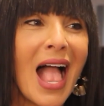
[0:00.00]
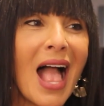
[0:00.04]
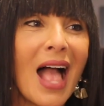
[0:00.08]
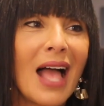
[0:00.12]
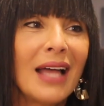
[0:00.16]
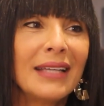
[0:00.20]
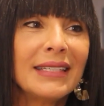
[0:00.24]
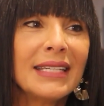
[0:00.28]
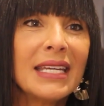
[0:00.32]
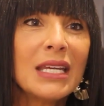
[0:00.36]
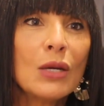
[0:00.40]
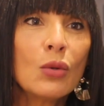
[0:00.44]

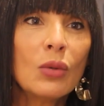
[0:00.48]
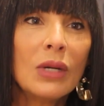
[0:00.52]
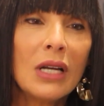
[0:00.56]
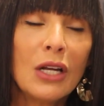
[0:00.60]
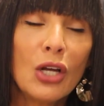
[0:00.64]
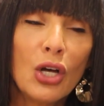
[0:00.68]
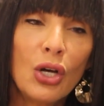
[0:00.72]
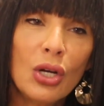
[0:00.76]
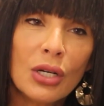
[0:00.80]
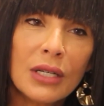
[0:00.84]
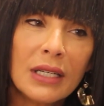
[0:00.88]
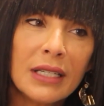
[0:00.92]
And he
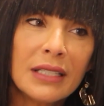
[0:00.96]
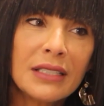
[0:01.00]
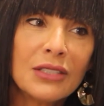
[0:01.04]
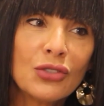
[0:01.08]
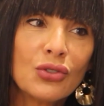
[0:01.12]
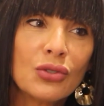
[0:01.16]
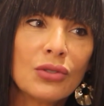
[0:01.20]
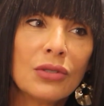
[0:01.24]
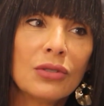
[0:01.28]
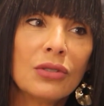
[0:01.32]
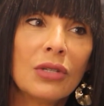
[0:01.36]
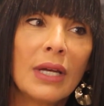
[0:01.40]
will hook it
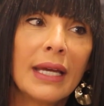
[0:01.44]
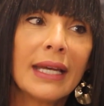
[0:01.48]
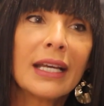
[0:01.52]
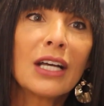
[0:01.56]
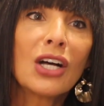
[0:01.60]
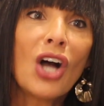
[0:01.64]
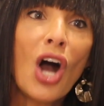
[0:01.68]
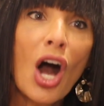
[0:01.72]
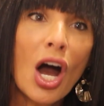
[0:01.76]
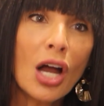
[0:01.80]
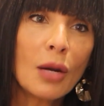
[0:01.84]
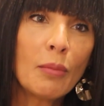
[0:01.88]
to a
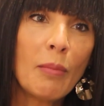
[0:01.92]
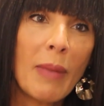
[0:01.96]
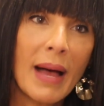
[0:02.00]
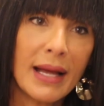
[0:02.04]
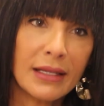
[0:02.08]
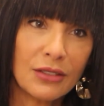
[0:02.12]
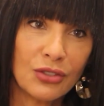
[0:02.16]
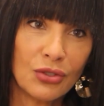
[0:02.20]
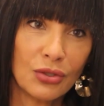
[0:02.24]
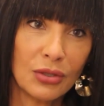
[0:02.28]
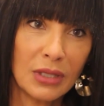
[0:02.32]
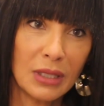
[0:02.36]
car
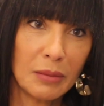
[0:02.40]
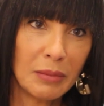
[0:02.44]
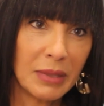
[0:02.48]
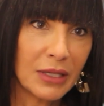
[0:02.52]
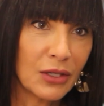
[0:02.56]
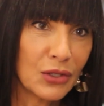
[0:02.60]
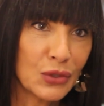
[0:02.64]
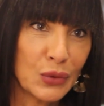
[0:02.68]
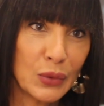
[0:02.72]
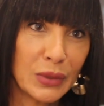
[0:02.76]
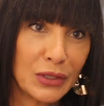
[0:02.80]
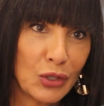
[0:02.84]
battery
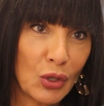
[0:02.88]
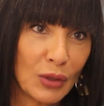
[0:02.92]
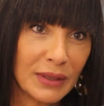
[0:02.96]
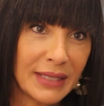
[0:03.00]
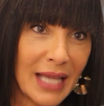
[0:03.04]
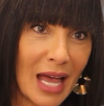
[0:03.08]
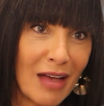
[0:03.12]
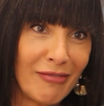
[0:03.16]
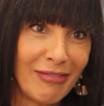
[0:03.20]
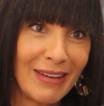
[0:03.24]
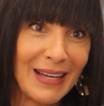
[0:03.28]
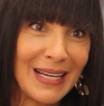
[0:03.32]
because we
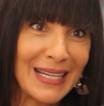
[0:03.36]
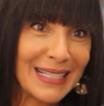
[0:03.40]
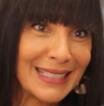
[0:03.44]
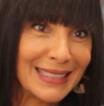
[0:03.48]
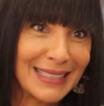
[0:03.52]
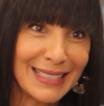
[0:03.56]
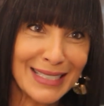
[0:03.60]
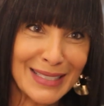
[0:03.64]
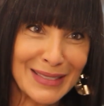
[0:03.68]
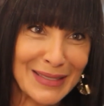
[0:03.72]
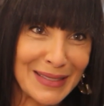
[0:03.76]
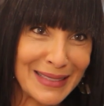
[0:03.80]
don't have
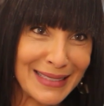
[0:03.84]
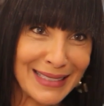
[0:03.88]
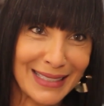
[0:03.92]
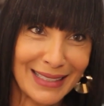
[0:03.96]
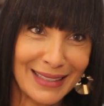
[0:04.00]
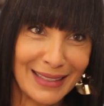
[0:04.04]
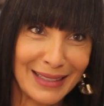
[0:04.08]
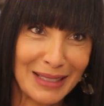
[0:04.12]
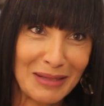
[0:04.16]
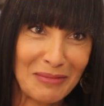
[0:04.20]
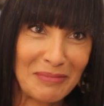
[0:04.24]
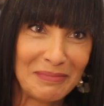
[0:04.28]

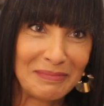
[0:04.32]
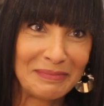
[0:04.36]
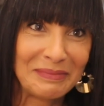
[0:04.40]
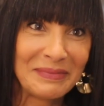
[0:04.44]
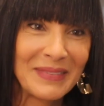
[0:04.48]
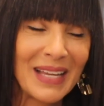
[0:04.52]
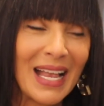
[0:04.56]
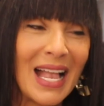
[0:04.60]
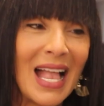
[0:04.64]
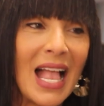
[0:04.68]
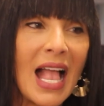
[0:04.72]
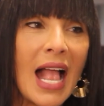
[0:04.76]
electricity.
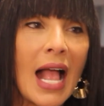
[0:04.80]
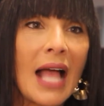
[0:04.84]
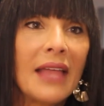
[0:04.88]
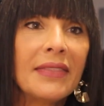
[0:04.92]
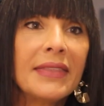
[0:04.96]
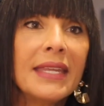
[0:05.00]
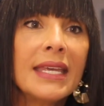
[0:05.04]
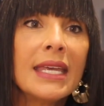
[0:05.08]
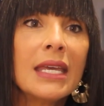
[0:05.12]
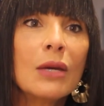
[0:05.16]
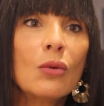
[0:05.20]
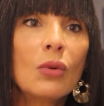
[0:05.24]

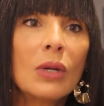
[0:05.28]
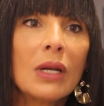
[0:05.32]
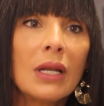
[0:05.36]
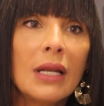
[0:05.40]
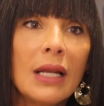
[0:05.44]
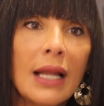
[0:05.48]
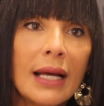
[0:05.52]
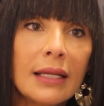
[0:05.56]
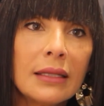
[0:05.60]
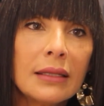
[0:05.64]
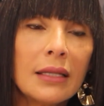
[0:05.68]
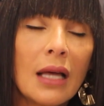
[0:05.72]
And he will
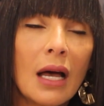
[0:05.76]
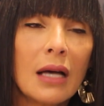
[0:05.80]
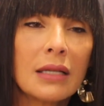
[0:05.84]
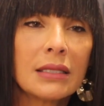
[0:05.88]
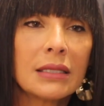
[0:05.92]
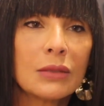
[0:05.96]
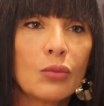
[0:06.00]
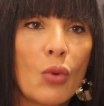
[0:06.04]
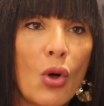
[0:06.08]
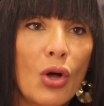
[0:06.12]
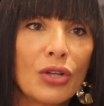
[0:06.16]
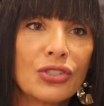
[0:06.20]
let
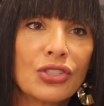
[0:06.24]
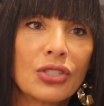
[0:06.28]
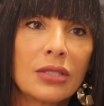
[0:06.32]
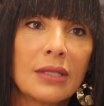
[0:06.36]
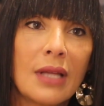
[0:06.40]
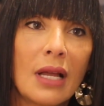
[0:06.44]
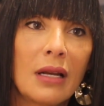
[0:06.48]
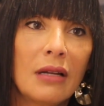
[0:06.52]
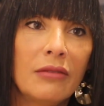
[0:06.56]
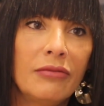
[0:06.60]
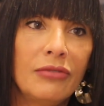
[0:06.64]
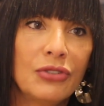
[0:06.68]
us watch
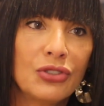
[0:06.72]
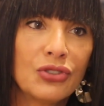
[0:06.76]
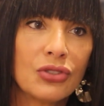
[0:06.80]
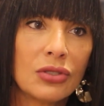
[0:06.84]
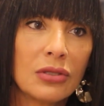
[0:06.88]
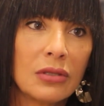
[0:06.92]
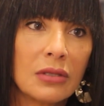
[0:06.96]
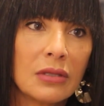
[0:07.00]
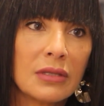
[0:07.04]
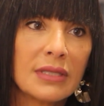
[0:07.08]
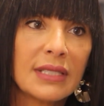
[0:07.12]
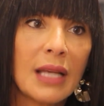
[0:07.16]

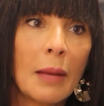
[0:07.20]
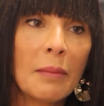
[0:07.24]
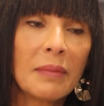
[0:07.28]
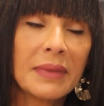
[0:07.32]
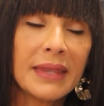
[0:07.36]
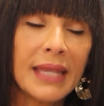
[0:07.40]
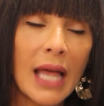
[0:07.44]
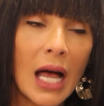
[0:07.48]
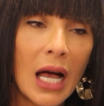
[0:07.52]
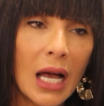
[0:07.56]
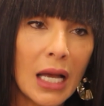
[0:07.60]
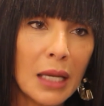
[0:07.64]
television,
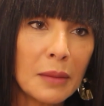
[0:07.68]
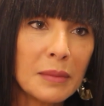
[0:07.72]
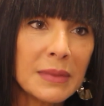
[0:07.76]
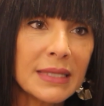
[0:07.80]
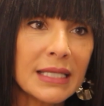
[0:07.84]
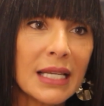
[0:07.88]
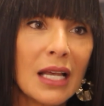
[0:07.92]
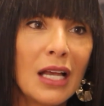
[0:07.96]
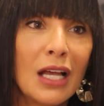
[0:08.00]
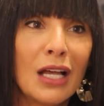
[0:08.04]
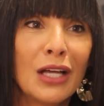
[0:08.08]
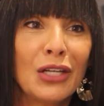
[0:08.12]

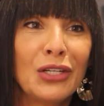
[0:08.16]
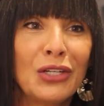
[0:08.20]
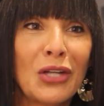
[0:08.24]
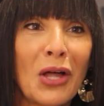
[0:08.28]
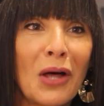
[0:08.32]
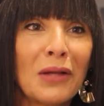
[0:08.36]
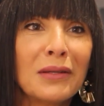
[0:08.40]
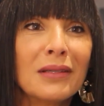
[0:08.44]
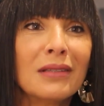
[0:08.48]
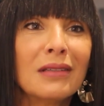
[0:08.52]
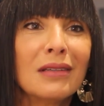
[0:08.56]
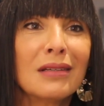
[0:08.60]
sometimes
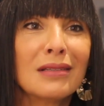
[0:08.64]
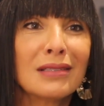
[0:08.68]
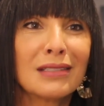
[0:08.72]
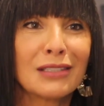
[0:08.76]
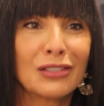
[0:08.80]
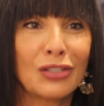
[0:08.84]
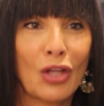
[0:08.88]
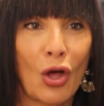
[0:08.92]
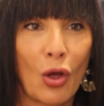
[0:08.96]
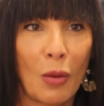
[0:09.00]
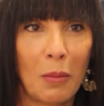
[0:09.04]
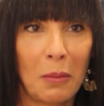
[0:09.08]

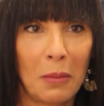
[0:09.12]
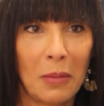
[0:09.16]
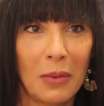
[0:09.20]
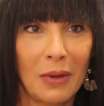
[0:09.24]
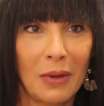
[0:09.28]
non-stop,